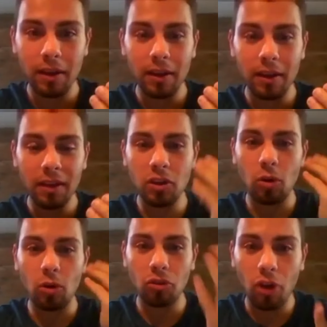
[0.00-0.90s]
If you go to
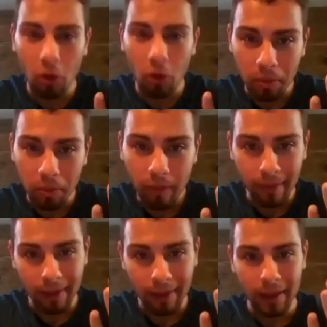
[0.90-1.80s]
Rome,
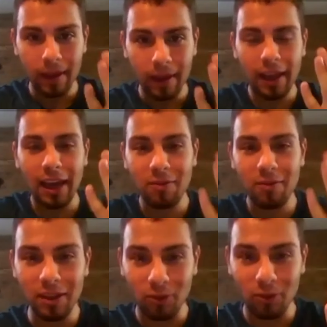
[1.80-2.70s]
and I've been
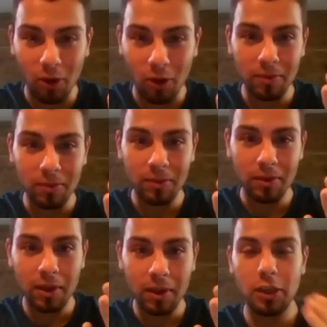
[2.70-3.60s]
to Rome
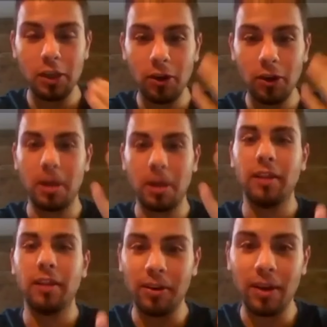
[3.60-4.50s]
in your
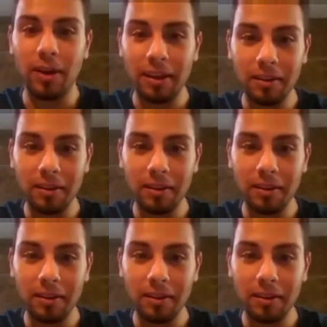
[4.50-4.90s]
country, right?